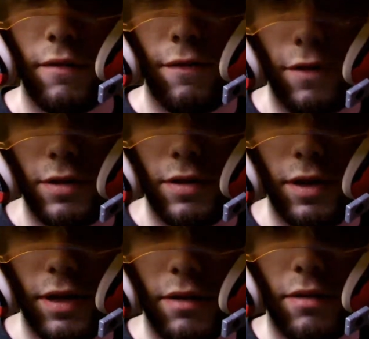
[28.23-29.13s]
First
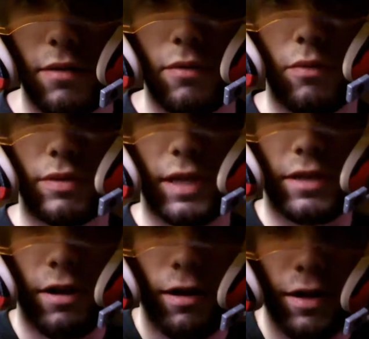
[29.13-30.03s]
thing was at
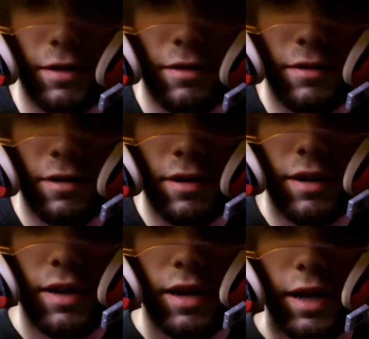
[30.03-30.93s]
Target,
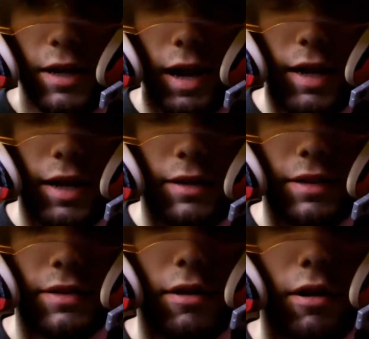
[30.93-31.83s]
and I got
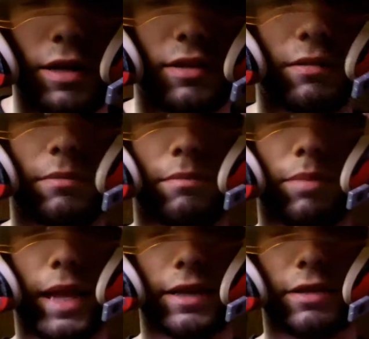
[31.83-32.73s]
this awesome
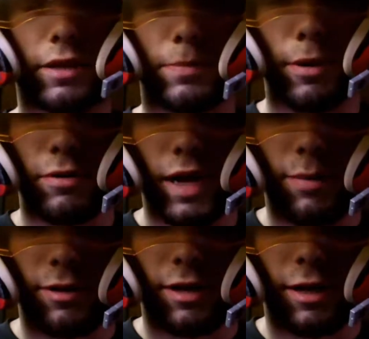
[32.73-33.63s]
Black Series Pro
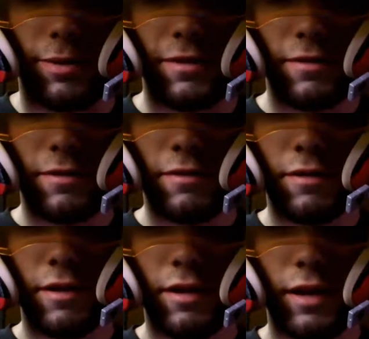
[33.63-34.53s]
Damron helmet,
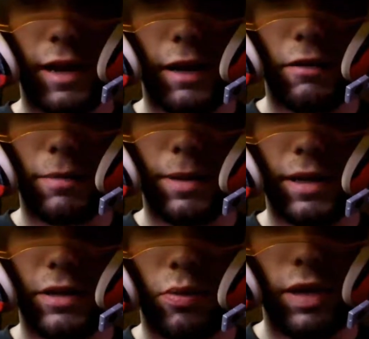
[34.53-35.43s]
and I only
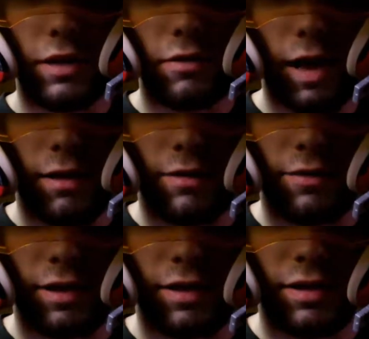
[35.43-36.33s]
paid $22 for
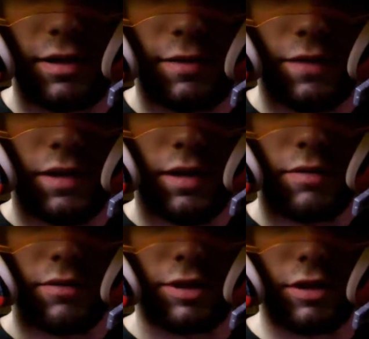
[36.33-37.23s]
this. It
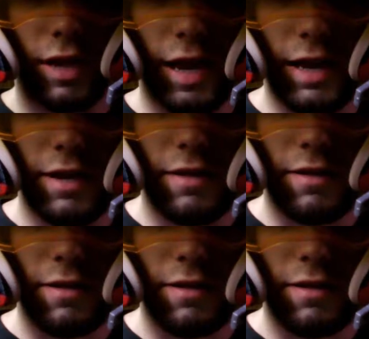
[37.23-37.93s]
was originally $80,